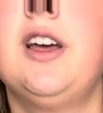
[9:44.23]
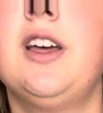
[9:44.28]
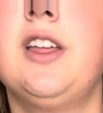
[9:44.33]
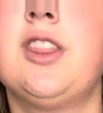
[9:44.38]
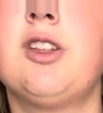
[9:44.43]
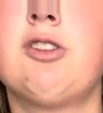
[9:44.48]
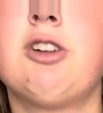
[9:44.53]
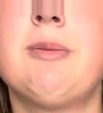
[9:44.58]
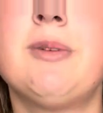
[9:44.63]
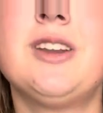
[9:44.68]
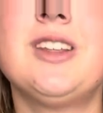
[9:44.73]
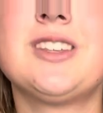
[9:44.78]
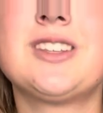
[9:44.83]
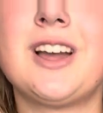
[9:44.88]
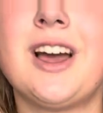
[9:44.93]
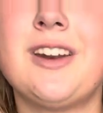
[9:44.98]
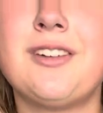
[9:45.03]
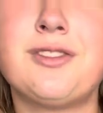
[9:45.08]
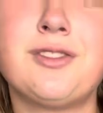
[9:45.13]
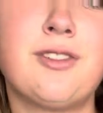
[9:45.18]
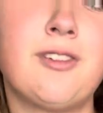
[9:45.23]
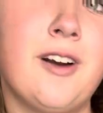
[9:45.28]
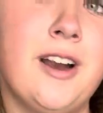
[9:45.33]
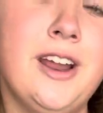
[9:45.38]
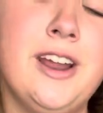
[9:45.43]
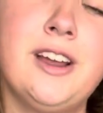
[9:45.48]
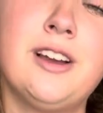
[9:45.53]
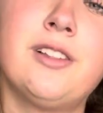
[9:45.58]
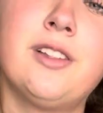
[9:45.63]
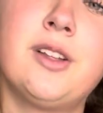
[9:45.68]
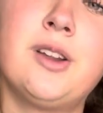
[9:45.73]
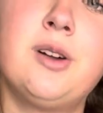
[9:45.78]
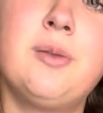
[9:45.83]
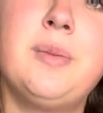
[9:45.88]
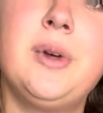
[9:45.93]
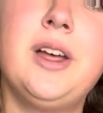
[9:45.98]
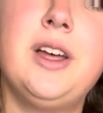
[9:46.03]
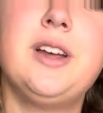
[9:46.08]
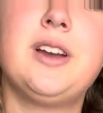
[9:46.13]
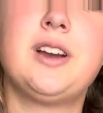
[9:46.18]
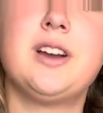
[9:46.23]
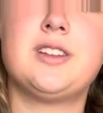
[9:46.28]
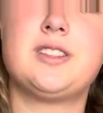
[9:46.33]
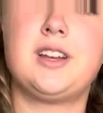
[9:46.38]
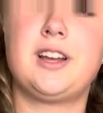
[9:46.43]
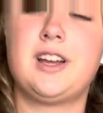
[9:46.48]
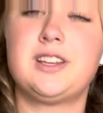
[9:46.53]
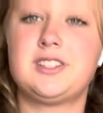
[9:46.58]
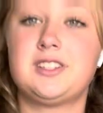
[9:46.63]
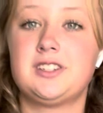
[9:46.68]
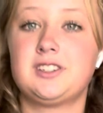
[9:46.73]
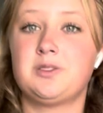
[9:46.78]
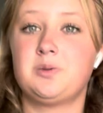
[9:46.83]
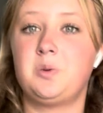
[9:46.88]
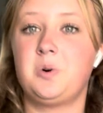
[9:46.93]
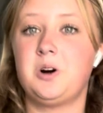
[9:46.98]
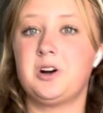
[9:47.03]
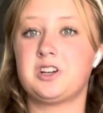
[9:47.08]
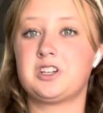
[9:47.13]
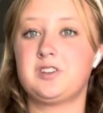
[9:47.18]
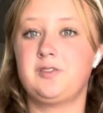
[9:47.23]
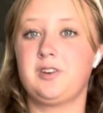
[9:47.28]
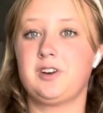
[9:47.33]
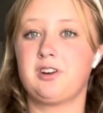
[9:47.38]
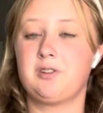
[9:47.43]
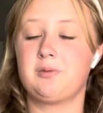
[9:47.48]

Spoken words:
the ribbon is kind of fraying a little bit because I guess it doesn't wash very